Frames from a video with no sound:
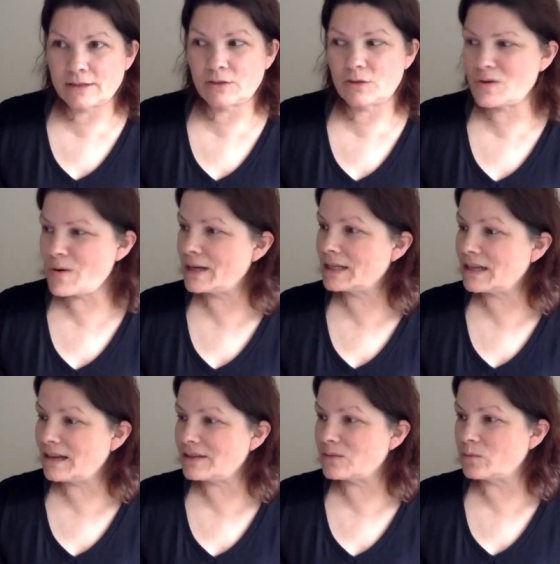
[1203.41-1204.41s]
So I
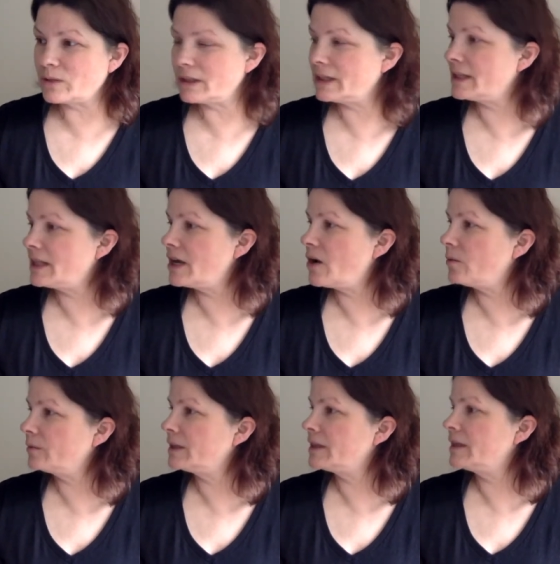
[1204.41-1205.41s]
guess really the
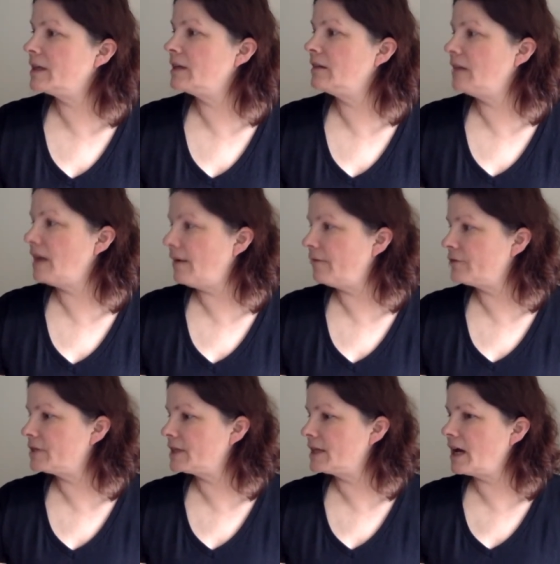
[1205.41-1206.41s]
only thing
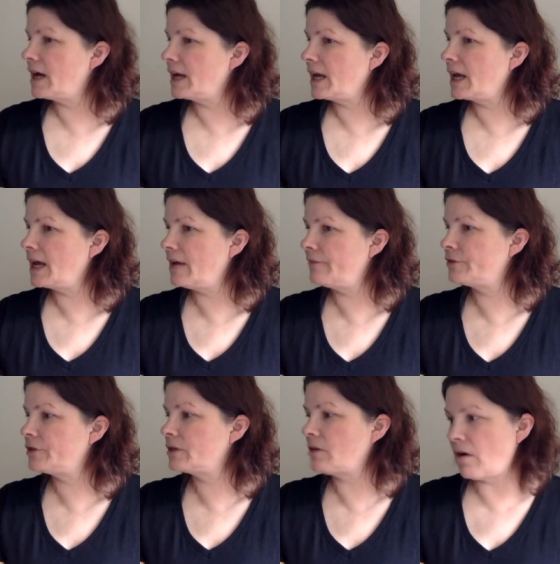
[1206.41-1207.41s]
left that I have
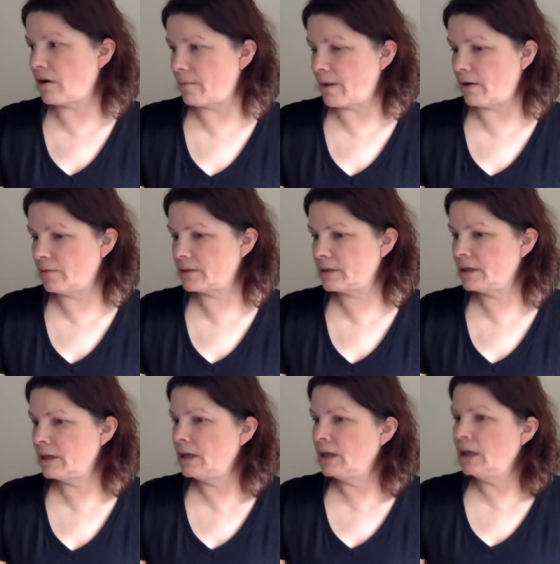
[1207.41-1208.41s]
to talk about
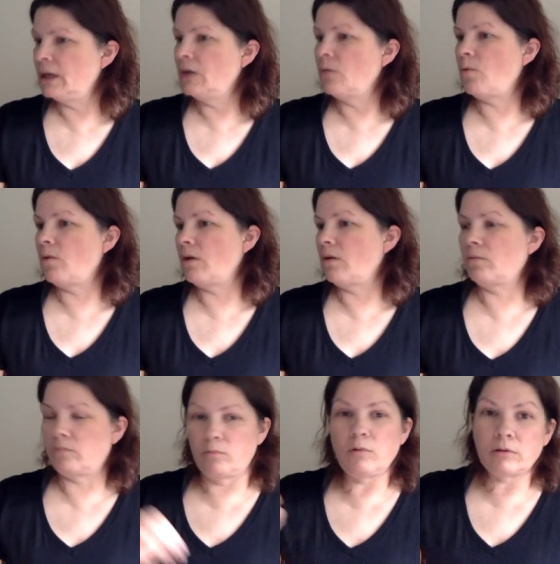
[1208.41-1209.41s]
or
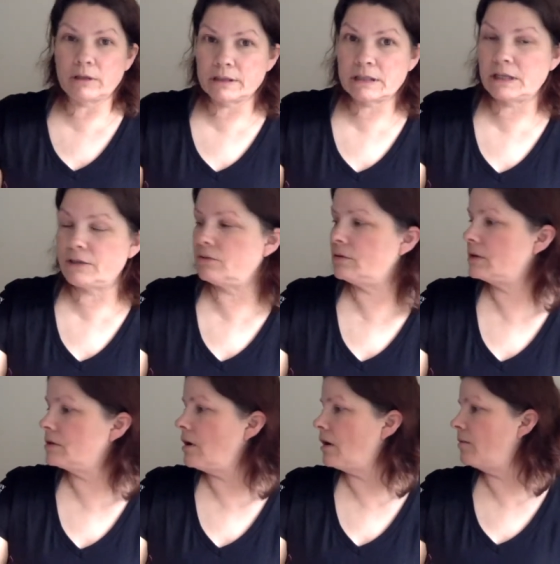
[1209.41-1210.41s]
we'll continue to
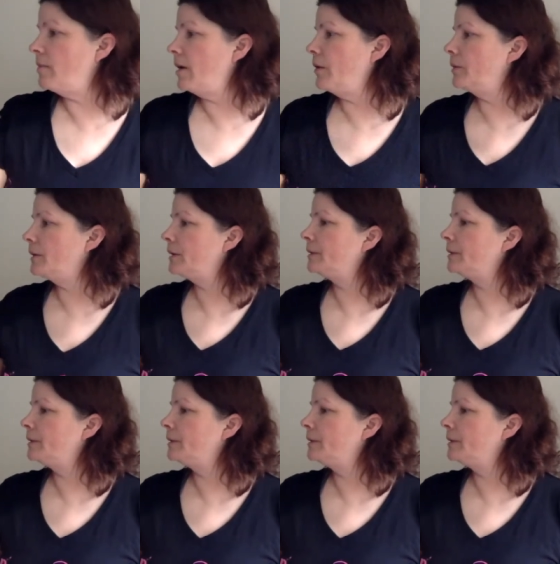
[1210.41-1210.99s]
talk about